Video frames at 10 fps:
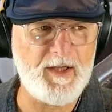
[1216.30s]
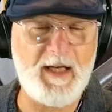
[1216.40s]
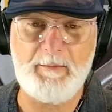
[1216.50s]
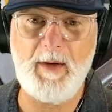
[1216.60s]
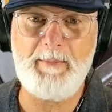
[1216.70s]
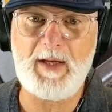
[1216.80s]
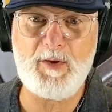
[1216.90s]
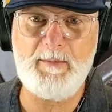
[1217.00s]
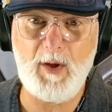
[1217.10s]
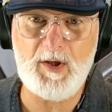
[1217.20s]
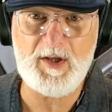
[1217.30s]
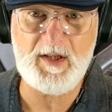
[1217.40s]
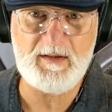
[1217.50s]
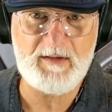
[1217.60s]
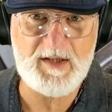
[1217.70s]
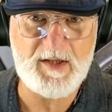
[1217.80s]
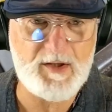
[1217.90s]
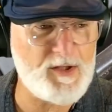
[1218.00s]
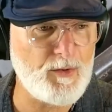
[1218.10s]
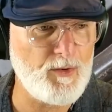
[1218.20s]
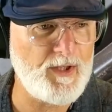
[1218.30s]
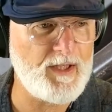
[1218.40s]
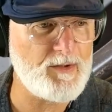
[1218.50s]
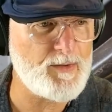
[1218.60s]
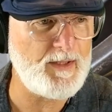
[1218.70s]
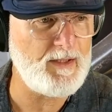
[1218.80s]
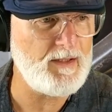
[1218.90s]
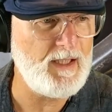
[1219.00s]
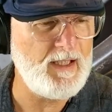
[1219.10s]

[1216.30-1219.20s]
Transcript: my battery monitor is installed there as well.